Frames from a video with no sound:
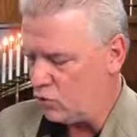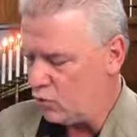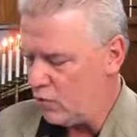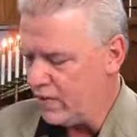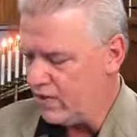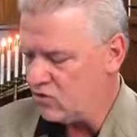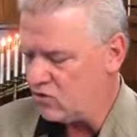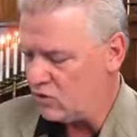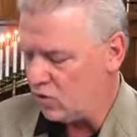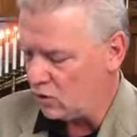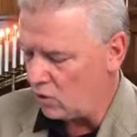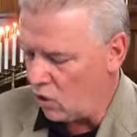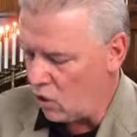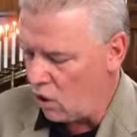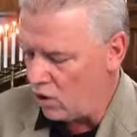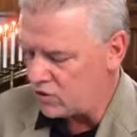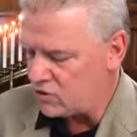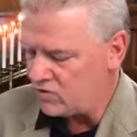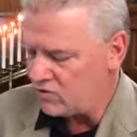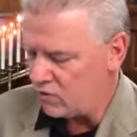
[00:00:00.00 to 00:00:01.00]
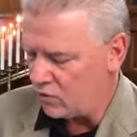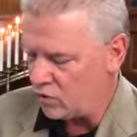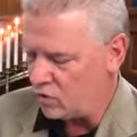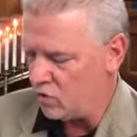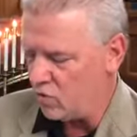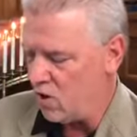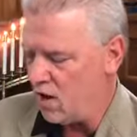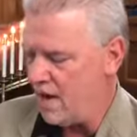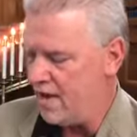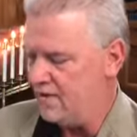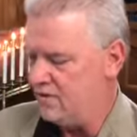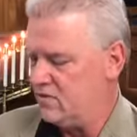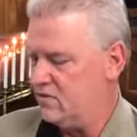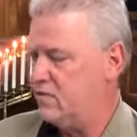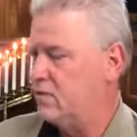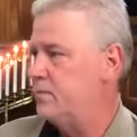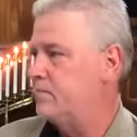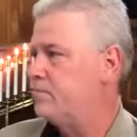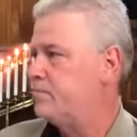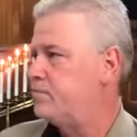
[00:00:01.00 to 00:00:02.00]
to reach the lost for Christ.
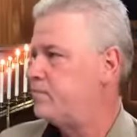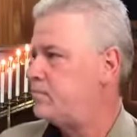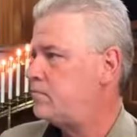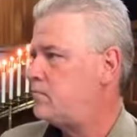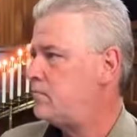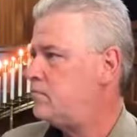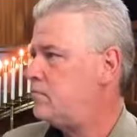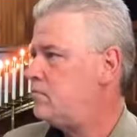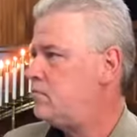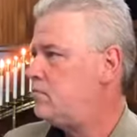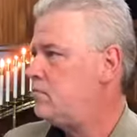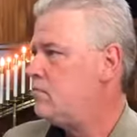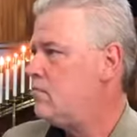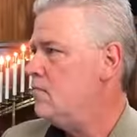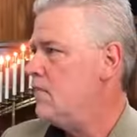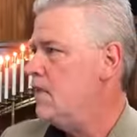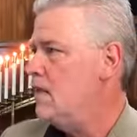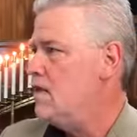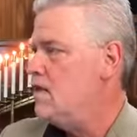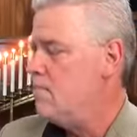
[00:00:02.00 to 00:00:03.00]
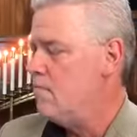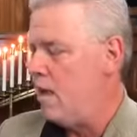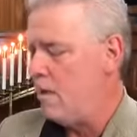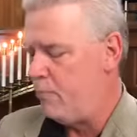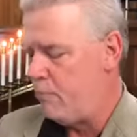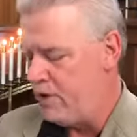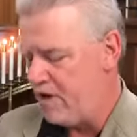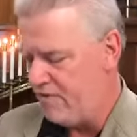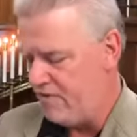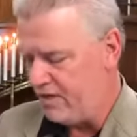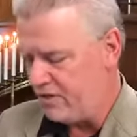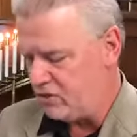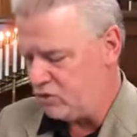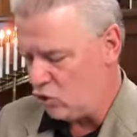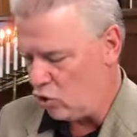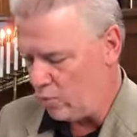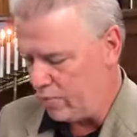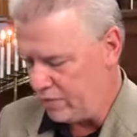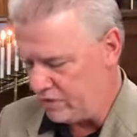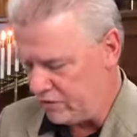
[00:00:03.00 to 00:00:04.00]
My previous
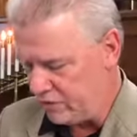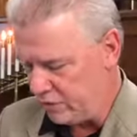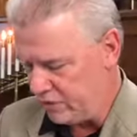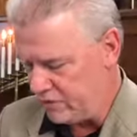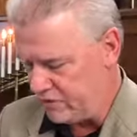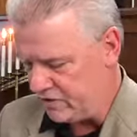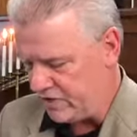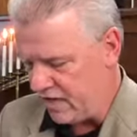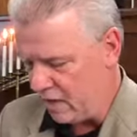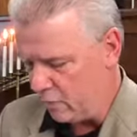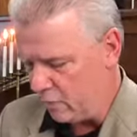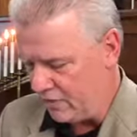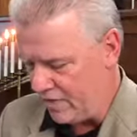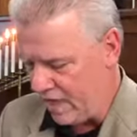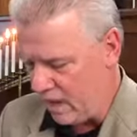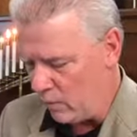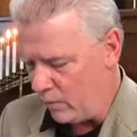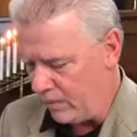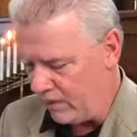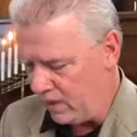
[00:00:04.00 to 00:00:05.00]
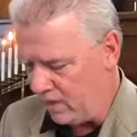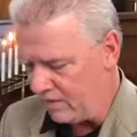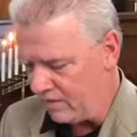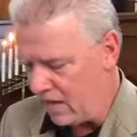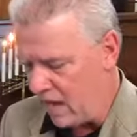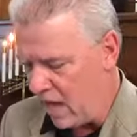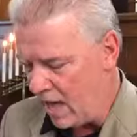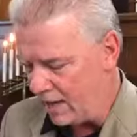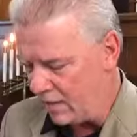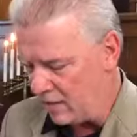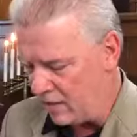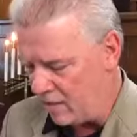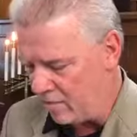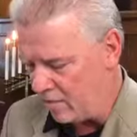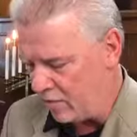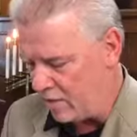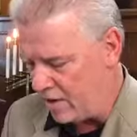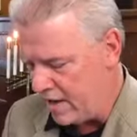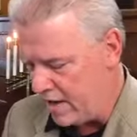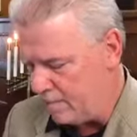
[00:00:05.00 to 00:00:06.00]
sermon series dealt with how we love God and love
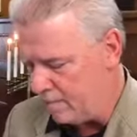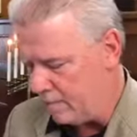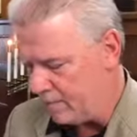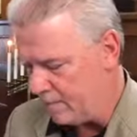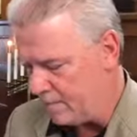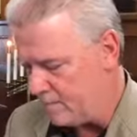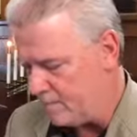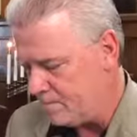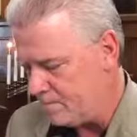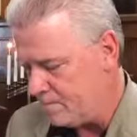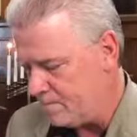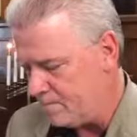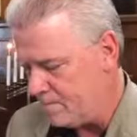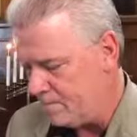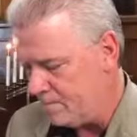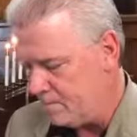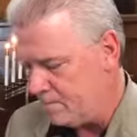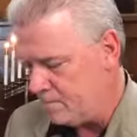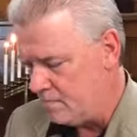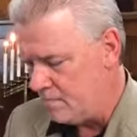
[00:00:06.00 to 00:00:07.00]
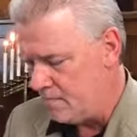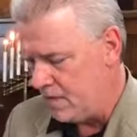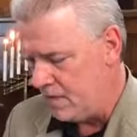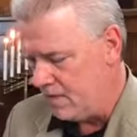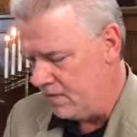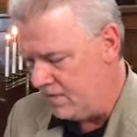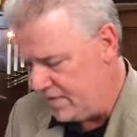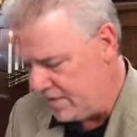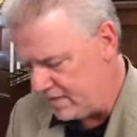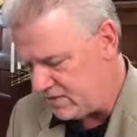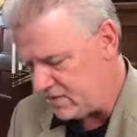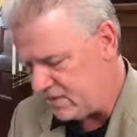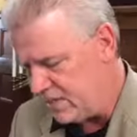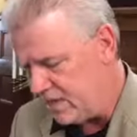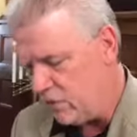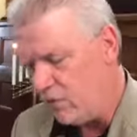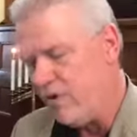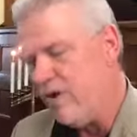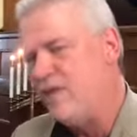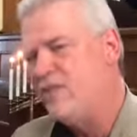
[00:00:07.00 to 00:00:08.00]
our neighbor. This
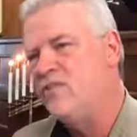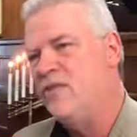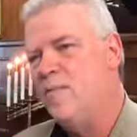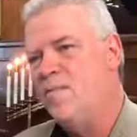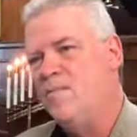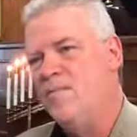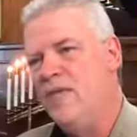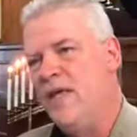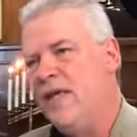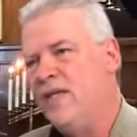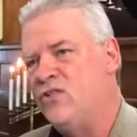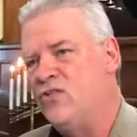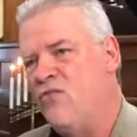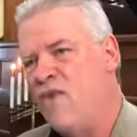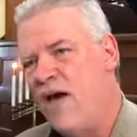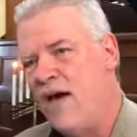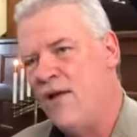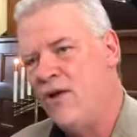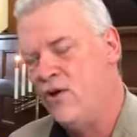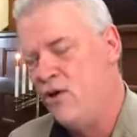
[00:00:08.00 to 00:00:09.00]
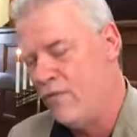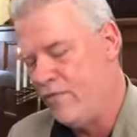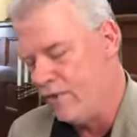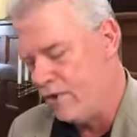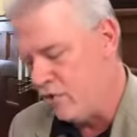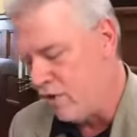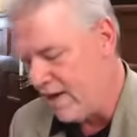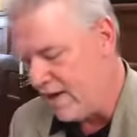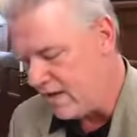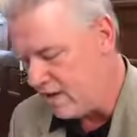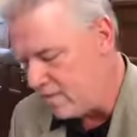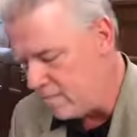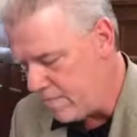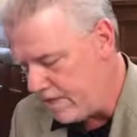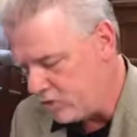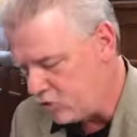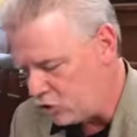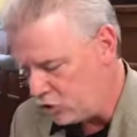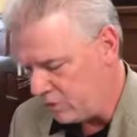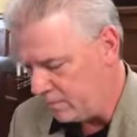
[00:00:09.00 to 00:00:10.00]
series is founded on the Great
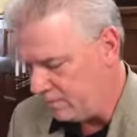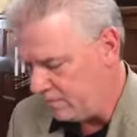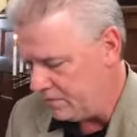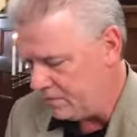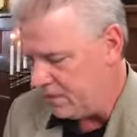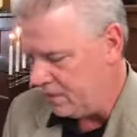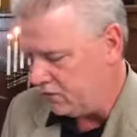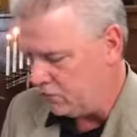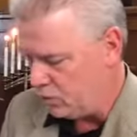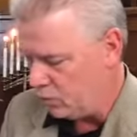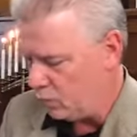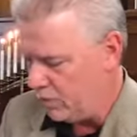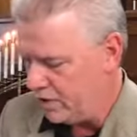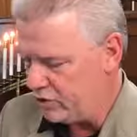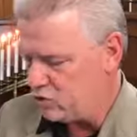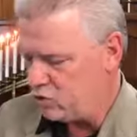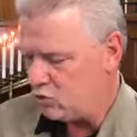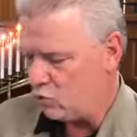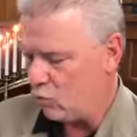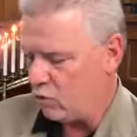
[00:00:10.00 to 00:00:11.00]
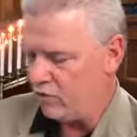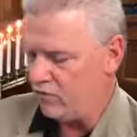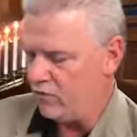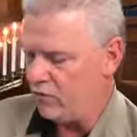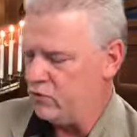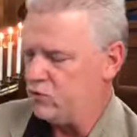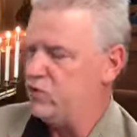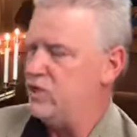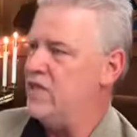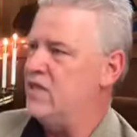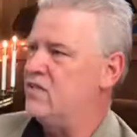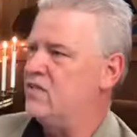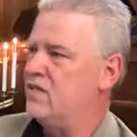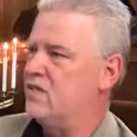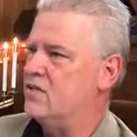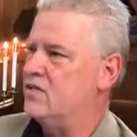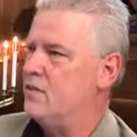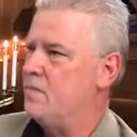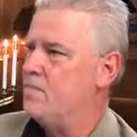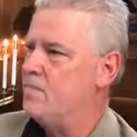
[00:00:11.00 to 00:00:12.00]
Commission to reach the world for
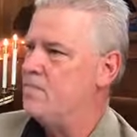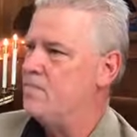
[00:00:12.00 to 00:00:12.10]
Jesus.